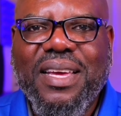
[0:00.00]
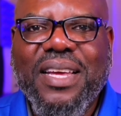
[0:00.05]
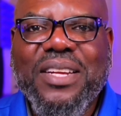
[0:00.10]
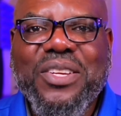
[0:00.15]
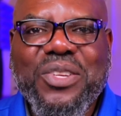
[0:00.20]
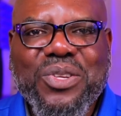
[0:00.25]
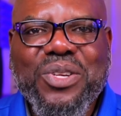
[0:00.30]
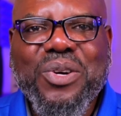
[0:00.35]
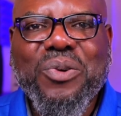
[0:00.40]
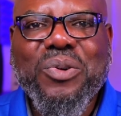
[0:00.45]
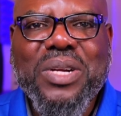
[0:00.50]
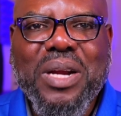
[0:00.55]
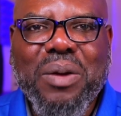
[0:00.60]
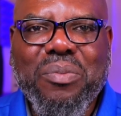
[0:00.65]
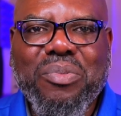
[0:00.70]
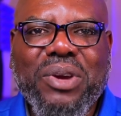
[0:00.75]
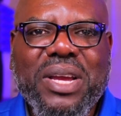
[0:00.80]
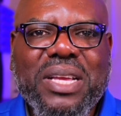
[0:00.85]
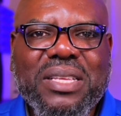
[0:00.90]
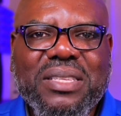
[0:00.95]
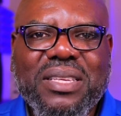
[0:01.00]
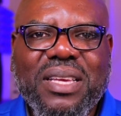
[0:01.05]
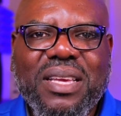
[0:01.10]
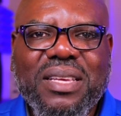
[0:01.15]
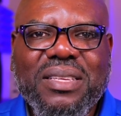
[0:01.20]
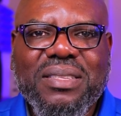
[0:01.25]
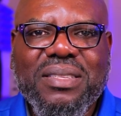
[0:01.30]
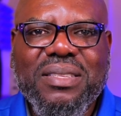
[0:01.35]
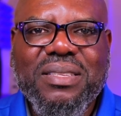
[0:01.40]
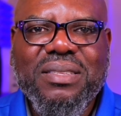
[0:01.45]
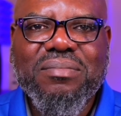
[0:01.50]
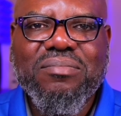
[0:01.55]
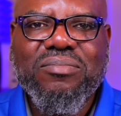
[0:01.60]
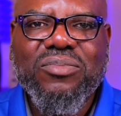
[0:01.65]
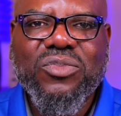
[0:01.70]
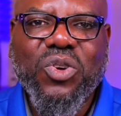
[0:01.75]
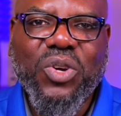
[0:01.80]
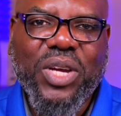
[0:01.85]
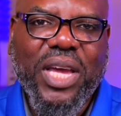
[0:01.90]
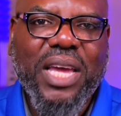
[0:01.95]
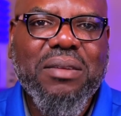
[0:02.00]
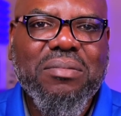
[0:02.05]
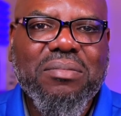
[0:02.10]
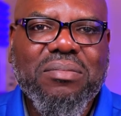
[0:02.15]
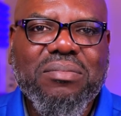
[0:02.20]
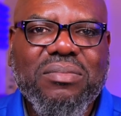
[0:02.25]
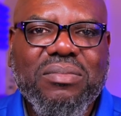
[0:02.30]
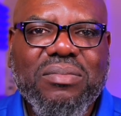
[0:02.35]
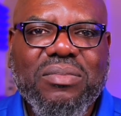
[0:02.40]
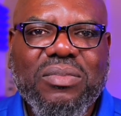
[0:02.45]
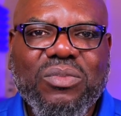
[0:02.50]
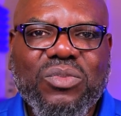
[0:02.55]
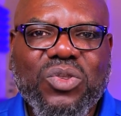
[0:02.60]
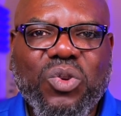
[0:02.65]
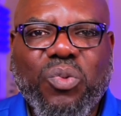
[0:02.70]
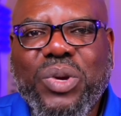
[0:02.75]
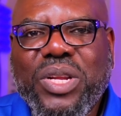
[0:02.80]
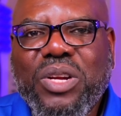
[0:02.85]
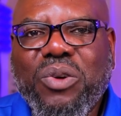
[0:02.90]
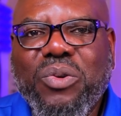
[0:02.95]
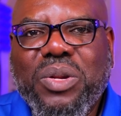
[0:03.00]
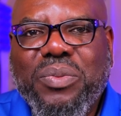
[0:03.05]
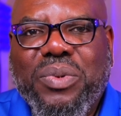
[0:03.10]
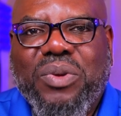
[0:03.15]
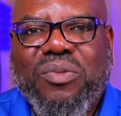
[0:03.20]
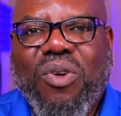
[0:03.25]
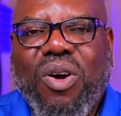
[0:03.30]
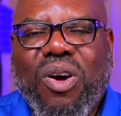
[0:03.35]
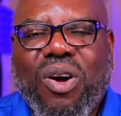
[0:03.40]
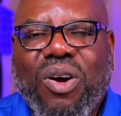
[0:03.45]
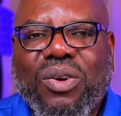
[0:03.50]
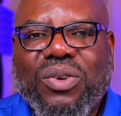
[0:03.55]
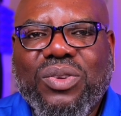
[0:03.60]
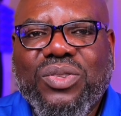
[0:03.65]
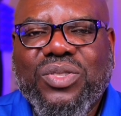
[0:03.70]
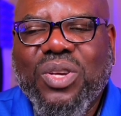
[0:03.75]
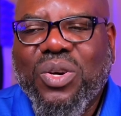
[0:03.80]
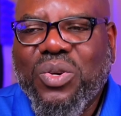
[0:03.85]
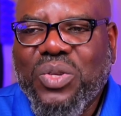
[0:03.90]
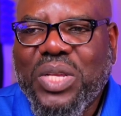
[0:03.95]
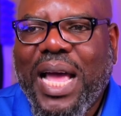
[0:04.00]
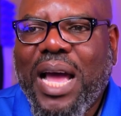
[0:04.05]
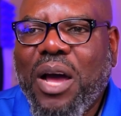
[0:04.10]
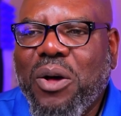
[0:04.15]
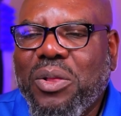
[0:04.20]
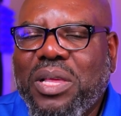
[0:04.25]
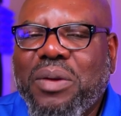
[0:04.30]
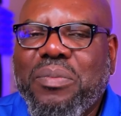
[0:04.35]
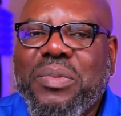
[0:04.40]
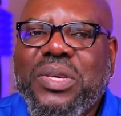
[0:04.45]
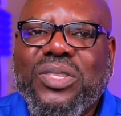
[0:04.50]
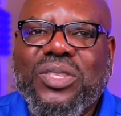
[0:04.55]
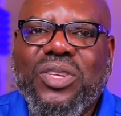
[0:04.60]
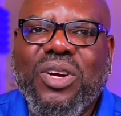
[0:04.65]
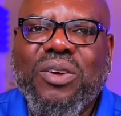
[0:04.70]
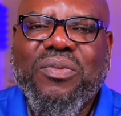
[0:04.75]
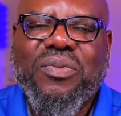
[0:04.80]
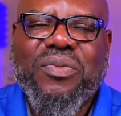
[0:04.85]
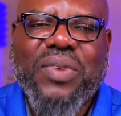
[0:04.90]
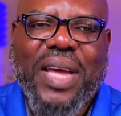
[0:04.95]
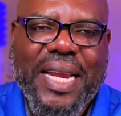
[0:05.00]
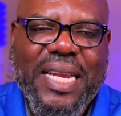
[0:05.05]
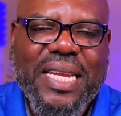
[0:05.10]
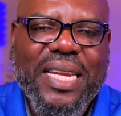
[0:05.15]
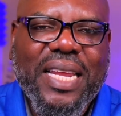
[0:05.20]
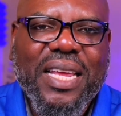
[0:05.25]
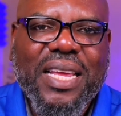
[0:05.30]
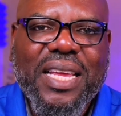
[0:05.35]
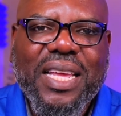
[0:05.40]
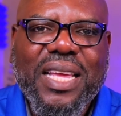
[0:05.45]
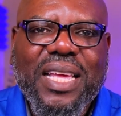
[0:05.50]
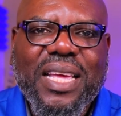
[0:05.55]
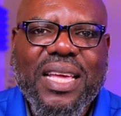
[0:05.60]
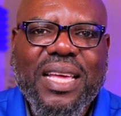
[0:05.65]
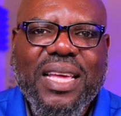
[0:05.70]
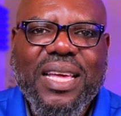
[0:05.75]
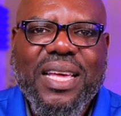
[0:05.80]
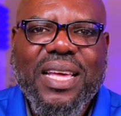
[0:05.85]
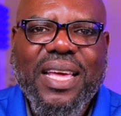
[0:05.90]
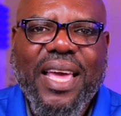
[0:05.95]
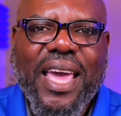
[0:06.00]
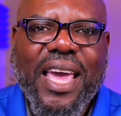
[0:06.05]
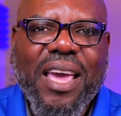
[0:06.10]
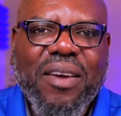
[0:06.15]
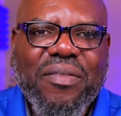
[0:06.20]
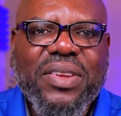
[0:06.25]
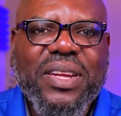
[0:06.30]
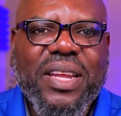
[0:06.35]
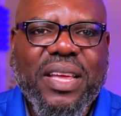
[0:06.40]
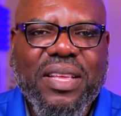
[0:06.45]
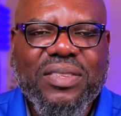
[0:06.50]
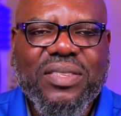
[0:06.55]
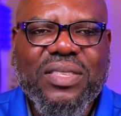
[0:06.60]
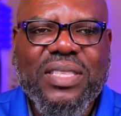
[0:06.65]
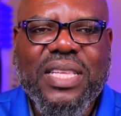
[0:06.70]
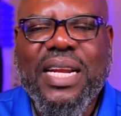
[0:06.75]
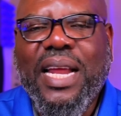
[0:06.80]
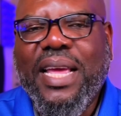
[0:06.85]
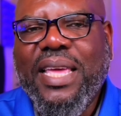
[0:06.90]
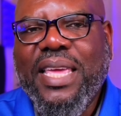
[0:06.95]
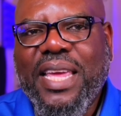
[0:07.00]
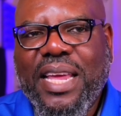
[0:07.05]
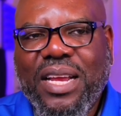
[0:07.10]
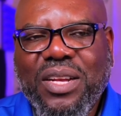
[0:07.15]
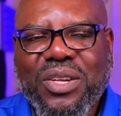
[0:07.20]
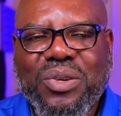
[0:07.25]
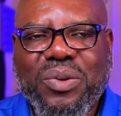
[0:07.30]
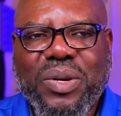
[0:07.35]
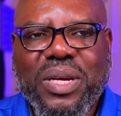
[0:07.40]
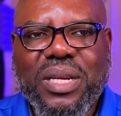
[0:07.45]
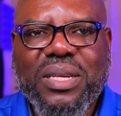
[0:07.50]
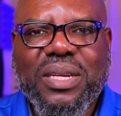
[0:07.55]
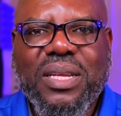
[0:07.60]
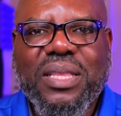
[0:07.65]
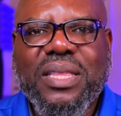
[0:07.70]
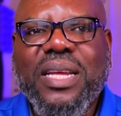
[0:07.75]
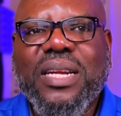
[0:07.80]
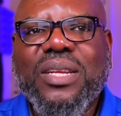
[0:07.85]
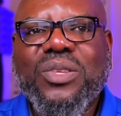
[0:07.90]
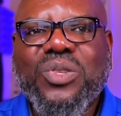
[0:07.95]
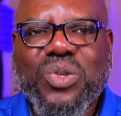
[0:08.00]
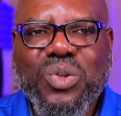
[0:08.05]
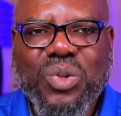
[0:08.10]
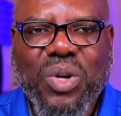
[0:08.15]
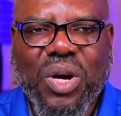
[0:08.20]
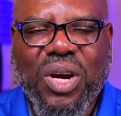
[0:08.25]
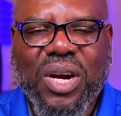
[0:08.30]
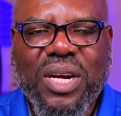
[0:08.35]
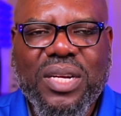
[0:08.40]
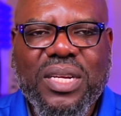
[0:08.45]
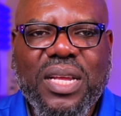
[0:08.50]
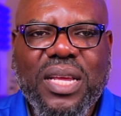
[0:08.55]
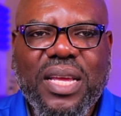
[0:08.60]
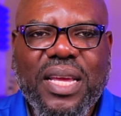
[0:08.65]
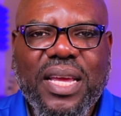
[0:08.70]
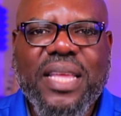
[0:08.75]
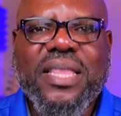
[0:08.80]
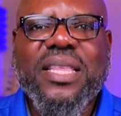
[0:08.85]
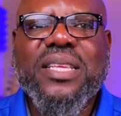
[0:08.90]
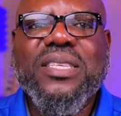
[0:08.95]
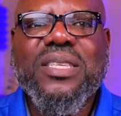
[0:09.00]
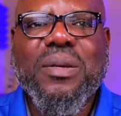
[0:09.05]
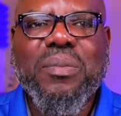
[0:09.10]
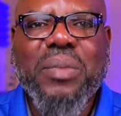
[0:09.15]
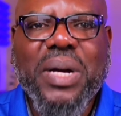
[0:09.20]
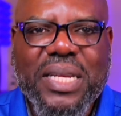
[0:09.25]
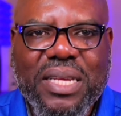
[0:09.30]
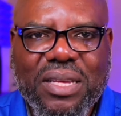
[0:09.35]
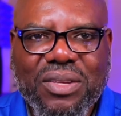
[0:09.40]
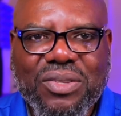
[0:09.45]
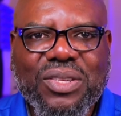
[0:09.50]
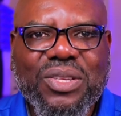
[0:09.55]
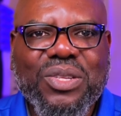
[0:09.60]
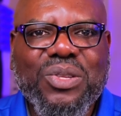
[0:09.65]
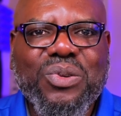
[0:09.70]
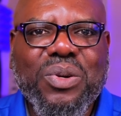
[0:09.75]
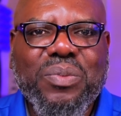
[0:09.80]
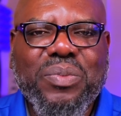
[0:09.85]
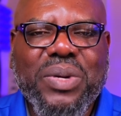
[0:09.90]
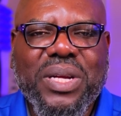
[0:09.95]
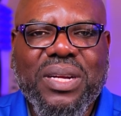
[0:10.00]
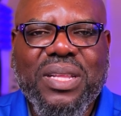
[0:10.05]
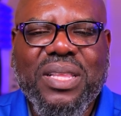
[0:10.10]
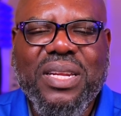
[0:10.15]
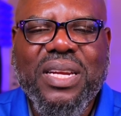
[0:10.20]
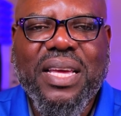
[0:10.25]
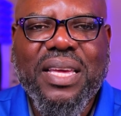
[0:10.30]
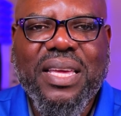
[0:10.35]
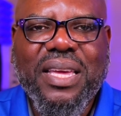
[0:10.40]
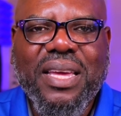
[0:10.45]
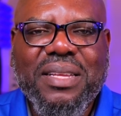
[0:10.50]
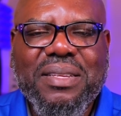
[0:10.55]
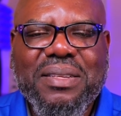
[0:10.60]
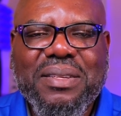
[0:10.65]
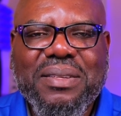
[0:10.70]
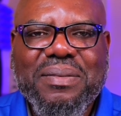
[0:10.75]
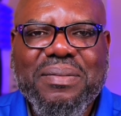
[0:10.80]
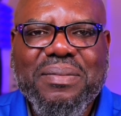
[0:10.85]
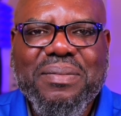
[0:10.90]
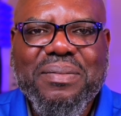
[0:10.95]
And do you know what our brain says? Okay, so we don't want to be wrong. So now let me start finding evidence that I can't do it, that it's too hard, and that somebody else can do it better than I can.